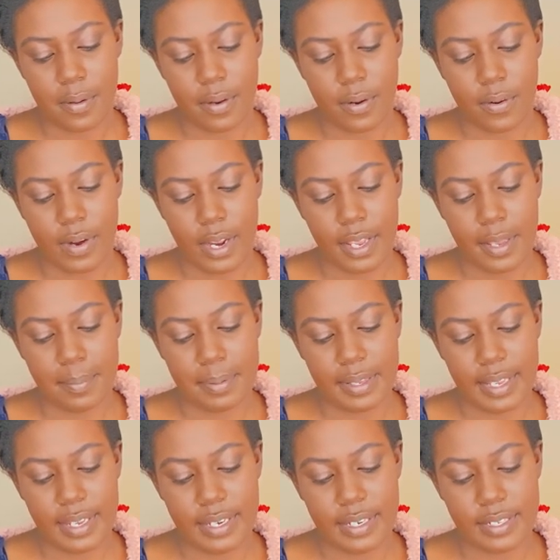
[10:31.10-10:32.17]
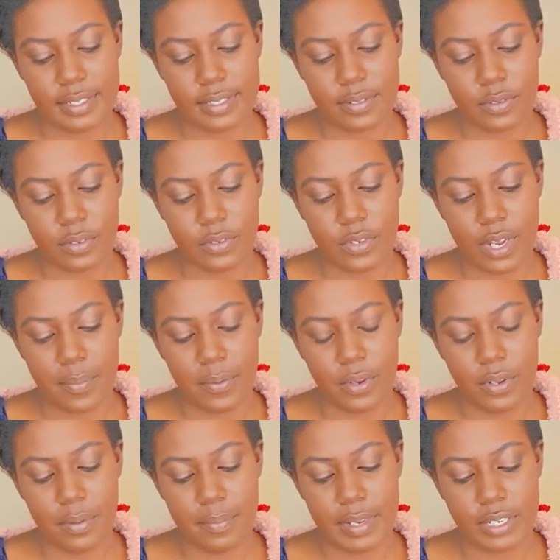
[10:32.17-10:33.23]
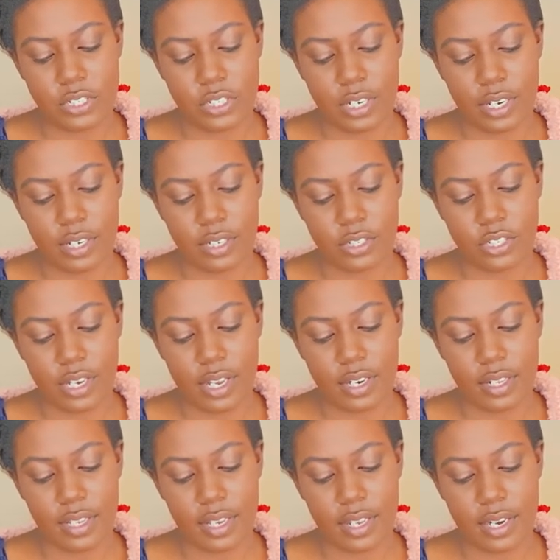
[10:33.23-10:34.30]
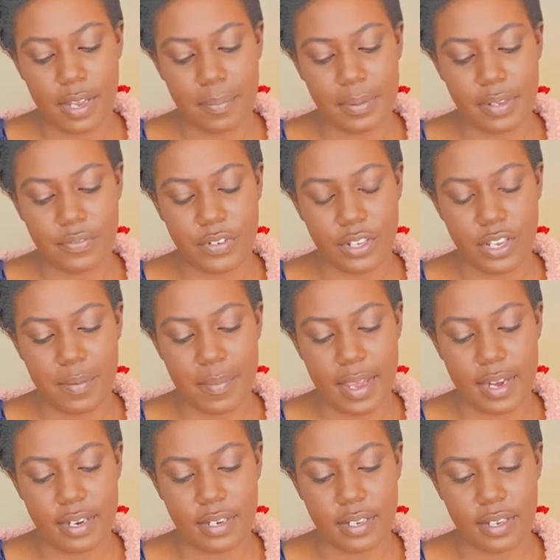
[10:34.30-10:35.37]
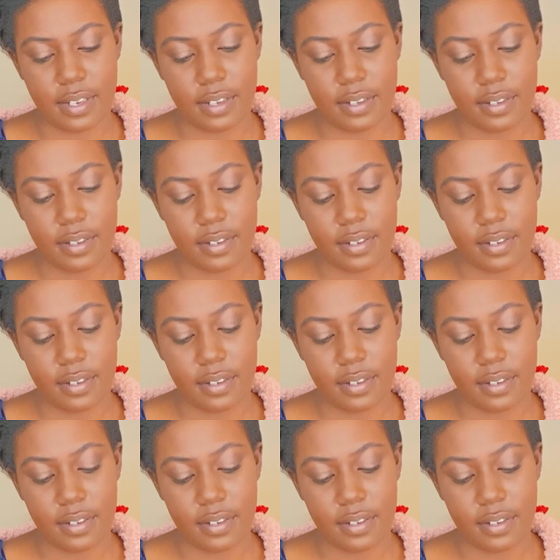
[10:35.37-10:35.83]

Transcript: All right, ladies, double mission, channeling and uplifting humanity.